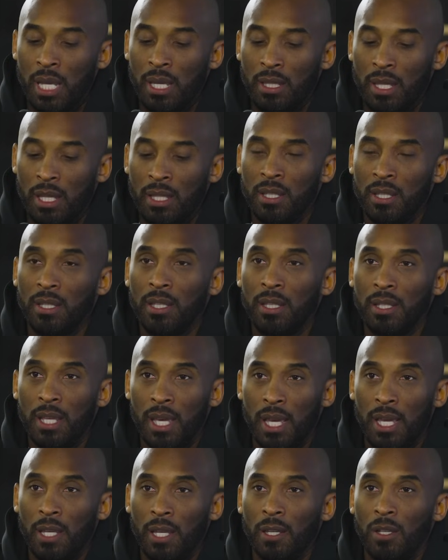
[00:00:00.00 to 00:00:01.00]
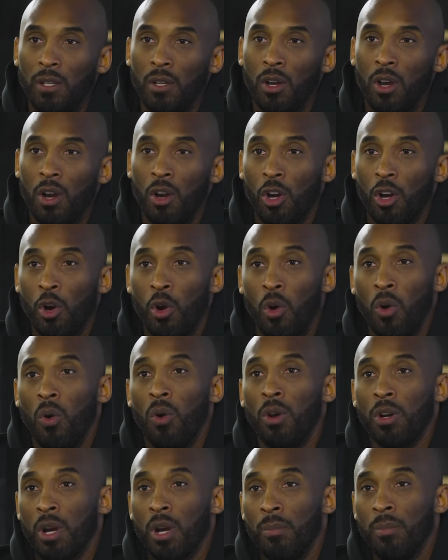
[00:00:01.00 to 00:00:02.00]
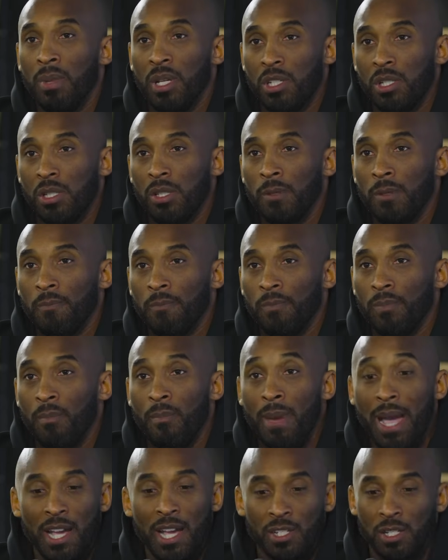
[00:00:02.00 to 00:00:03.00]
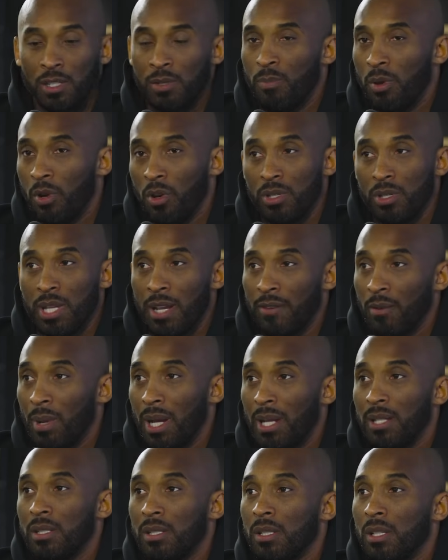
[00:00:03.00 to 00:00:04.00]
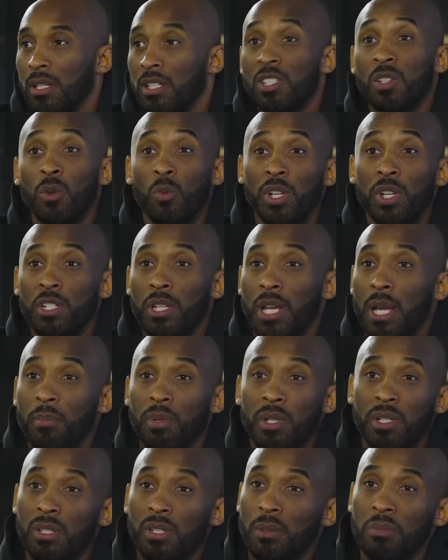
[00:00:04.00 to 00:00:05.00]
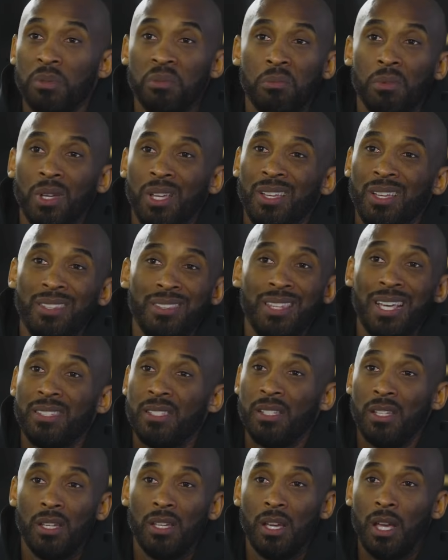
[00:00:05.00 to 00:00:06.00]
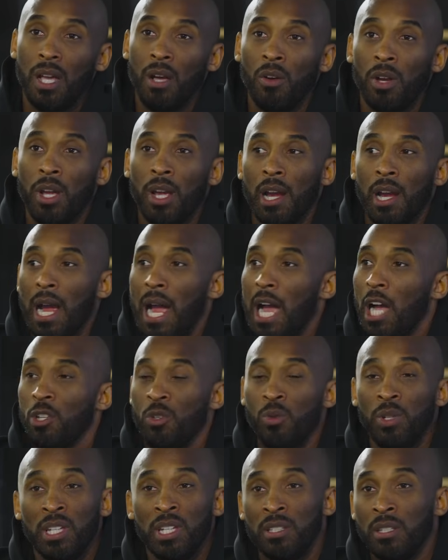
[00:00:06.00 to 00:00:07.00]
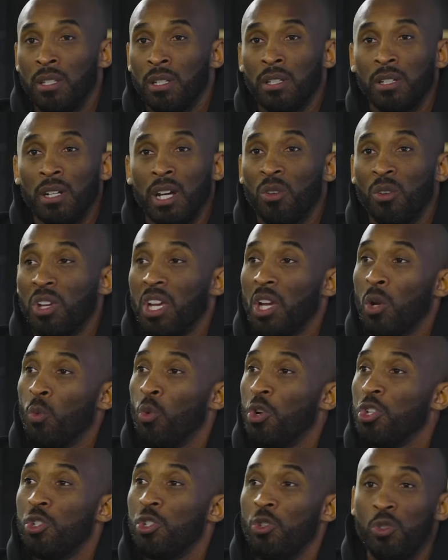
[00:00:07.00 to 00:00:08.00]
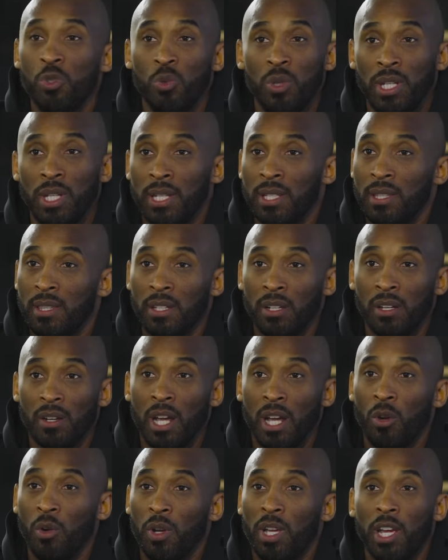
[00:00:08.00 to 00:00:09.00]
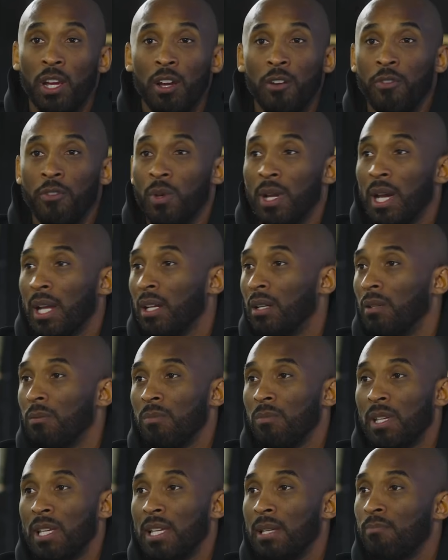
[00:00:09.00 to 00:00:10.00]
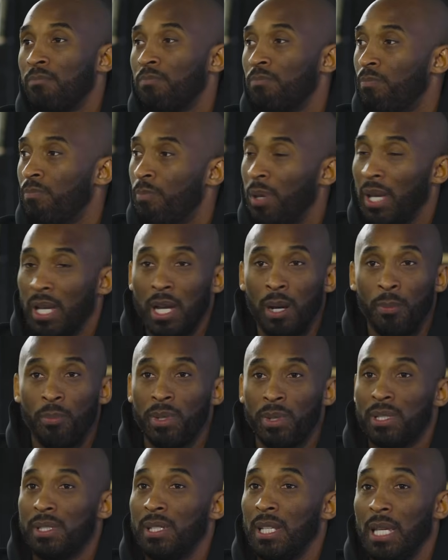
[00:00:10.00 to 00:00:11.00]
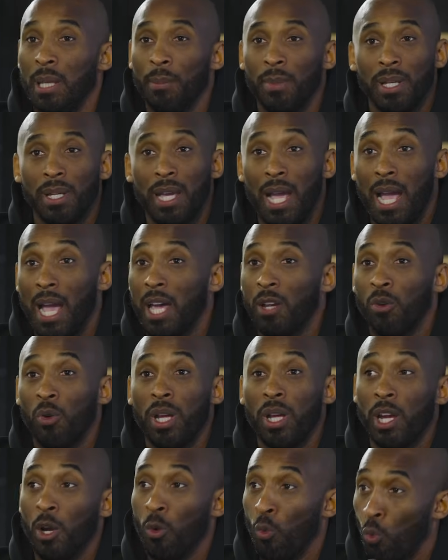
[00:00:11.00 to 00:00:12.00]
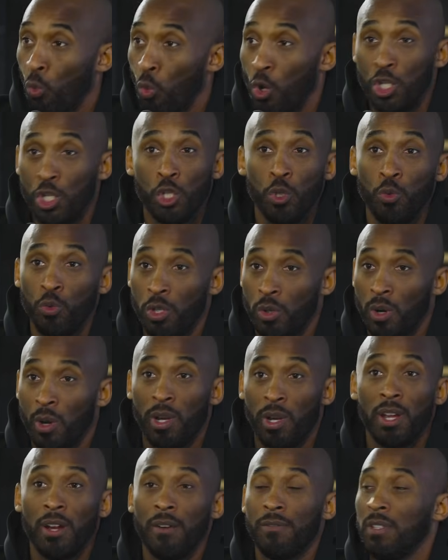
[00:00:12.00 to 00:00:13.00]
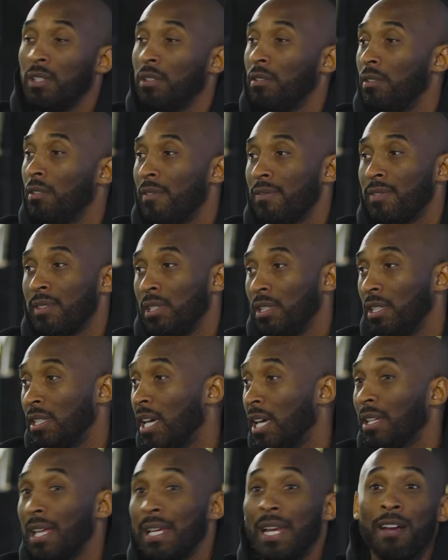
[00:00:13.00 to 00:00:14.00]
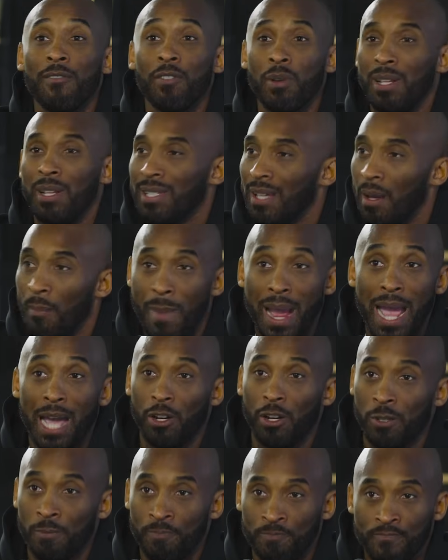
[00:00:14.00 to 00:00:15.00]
at the end of the day, our goal and our mission, Magic's, Birds, everybody's, is to win championships. That's it. I don't care how you get there. I don't care what you do to get there. I don't care if you got to pick up a team and I don't care what you do. I don't care if you have to yell at it doesn't matter.